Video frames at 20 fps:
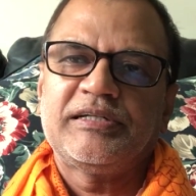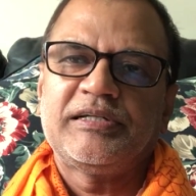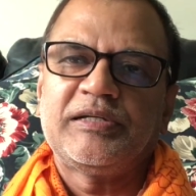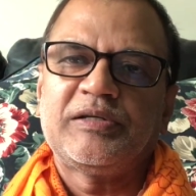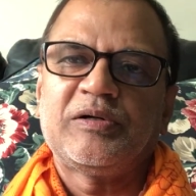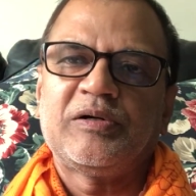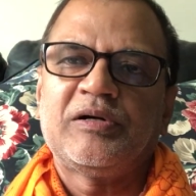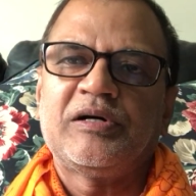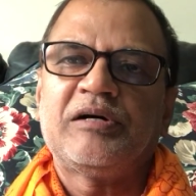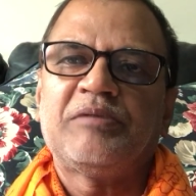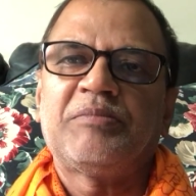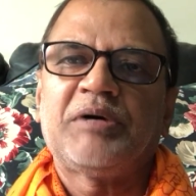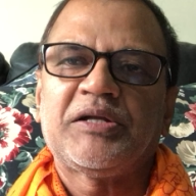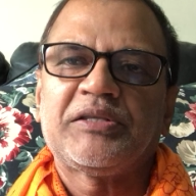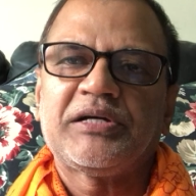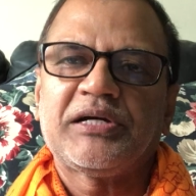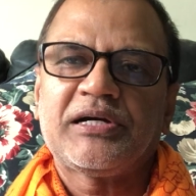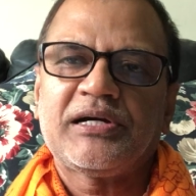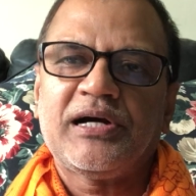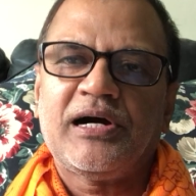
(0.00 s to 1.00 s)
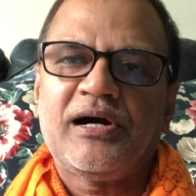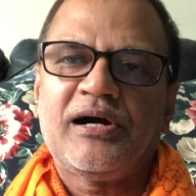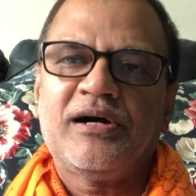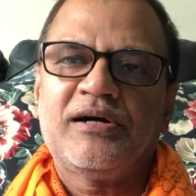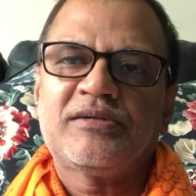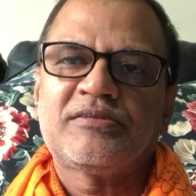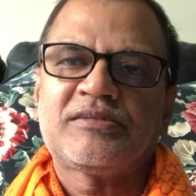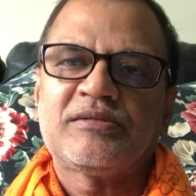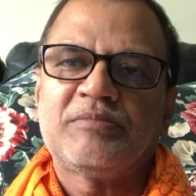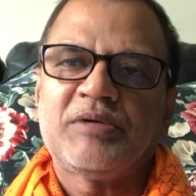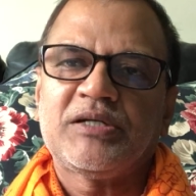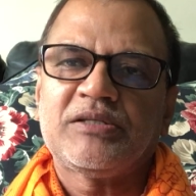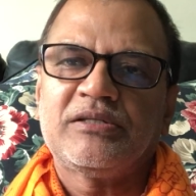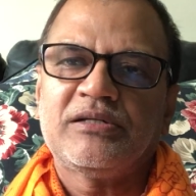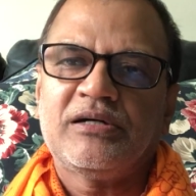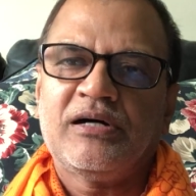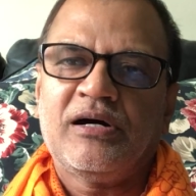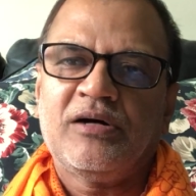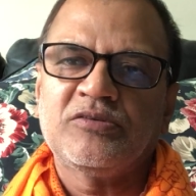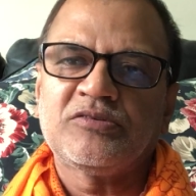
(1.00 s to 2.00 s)
you know, about the cars, about
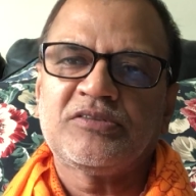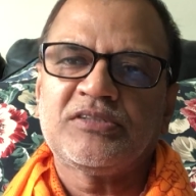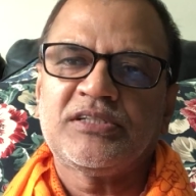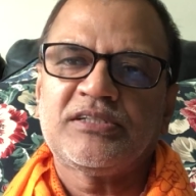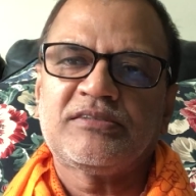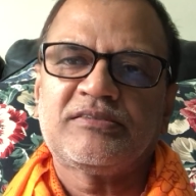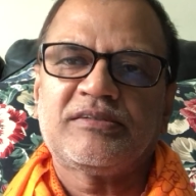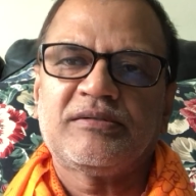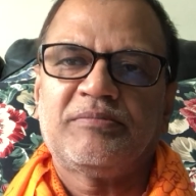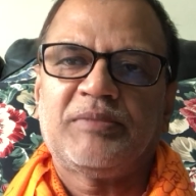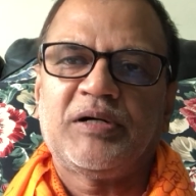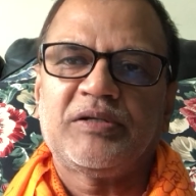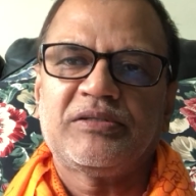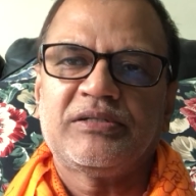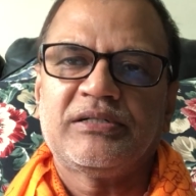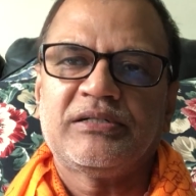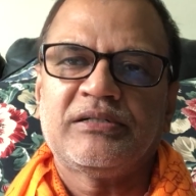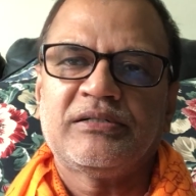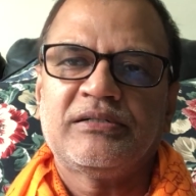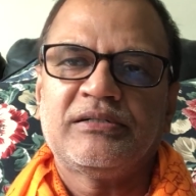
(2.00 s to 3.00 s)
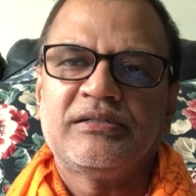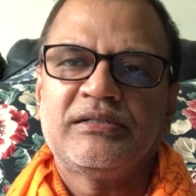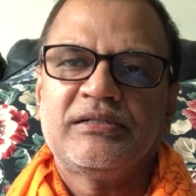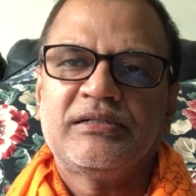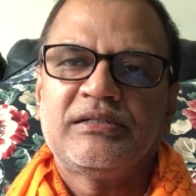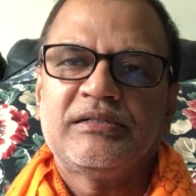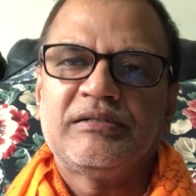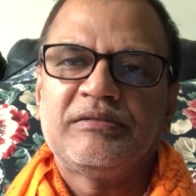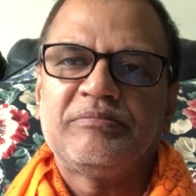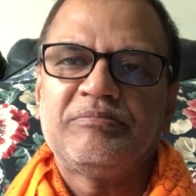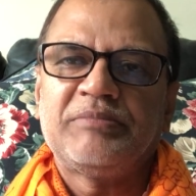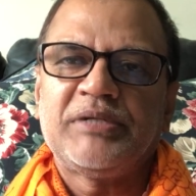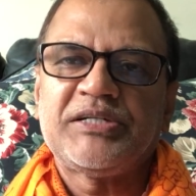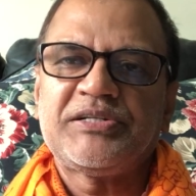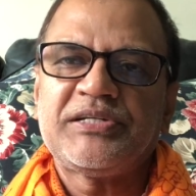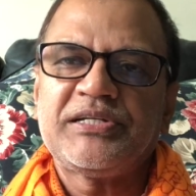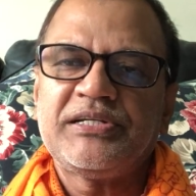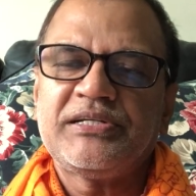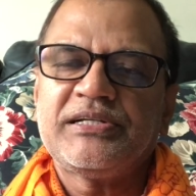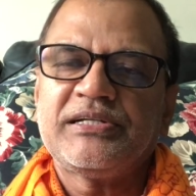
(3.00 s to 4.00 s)
the houses, about the
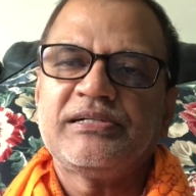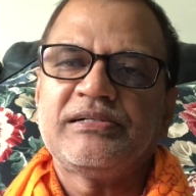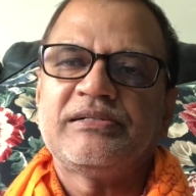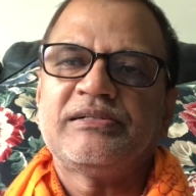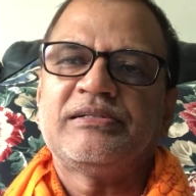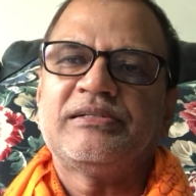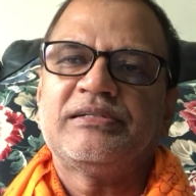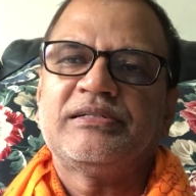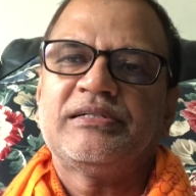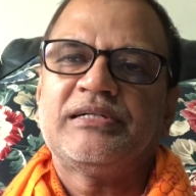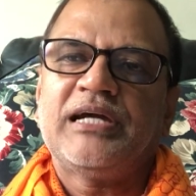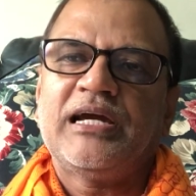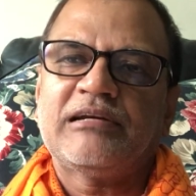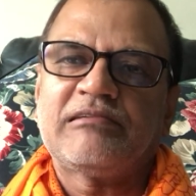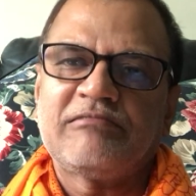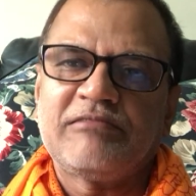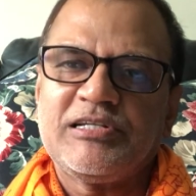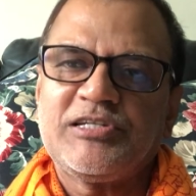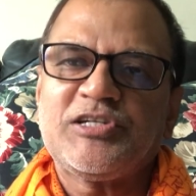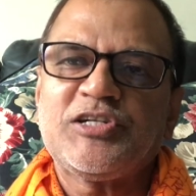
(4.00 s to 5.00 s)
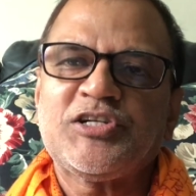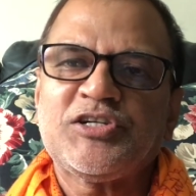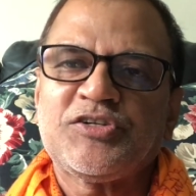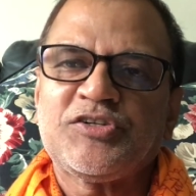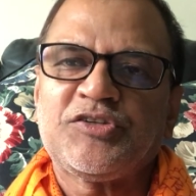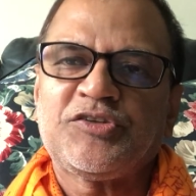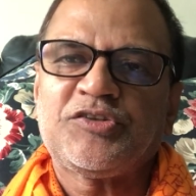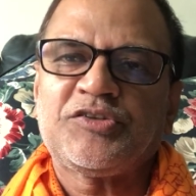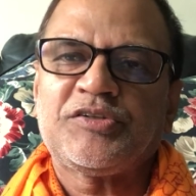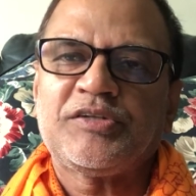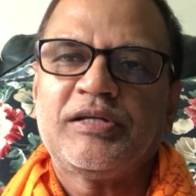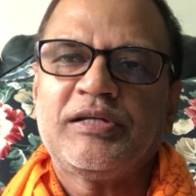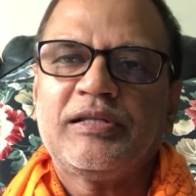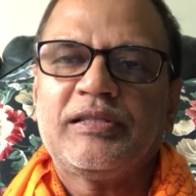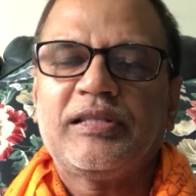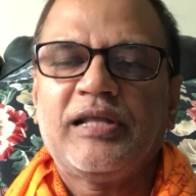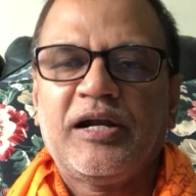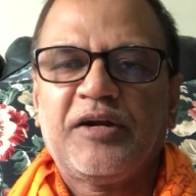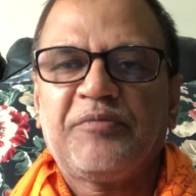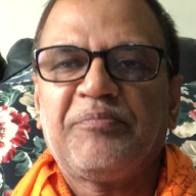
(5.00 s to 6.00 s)
material acquisitions,
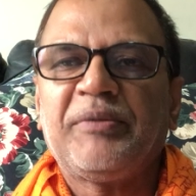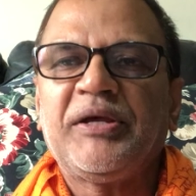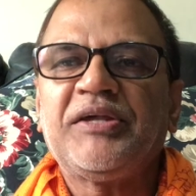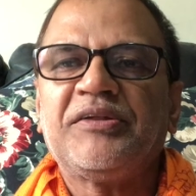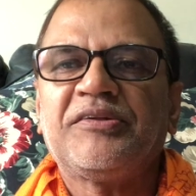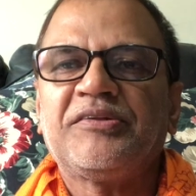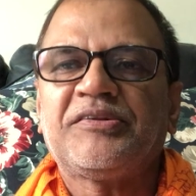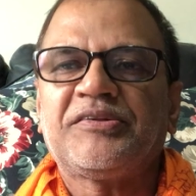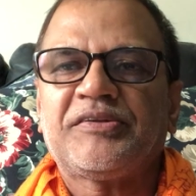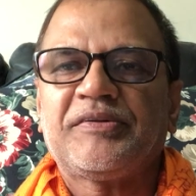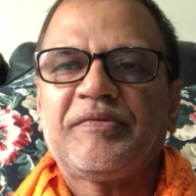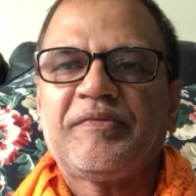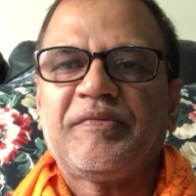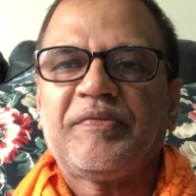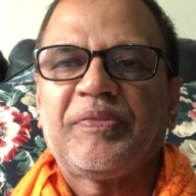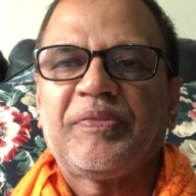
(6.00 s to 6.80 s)
that means